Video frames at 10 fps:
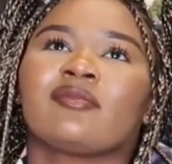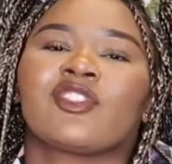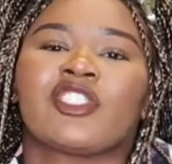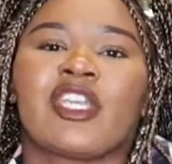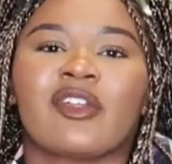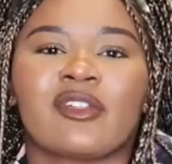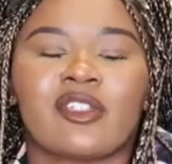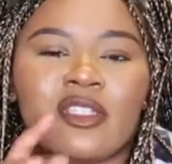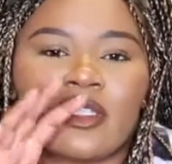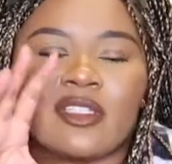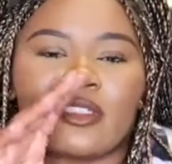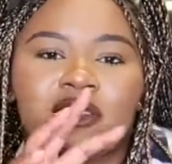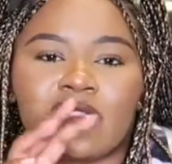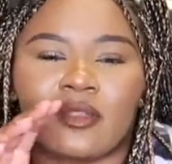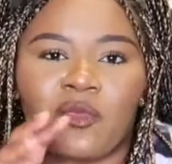checkered
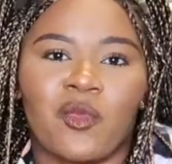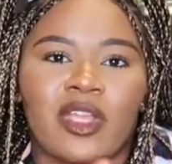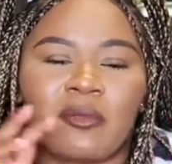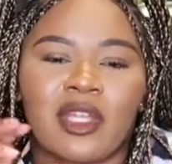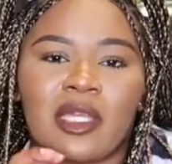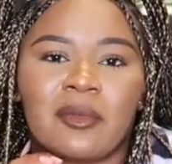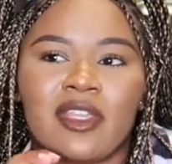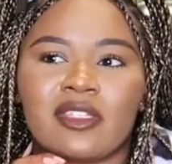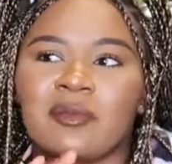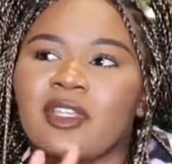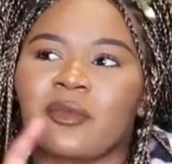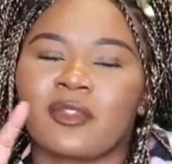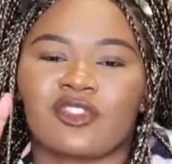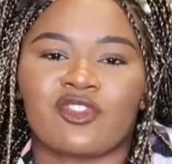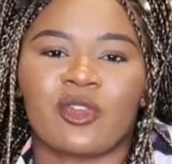looking white and black pants, but it would
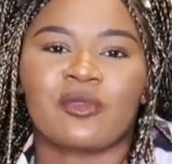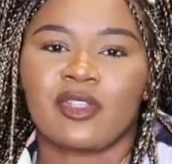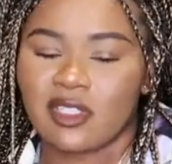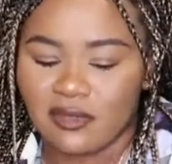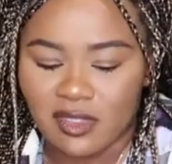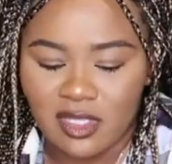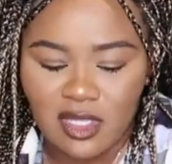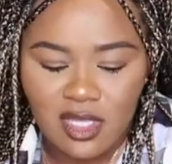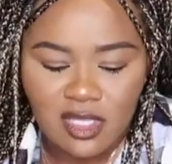have strobed on TV.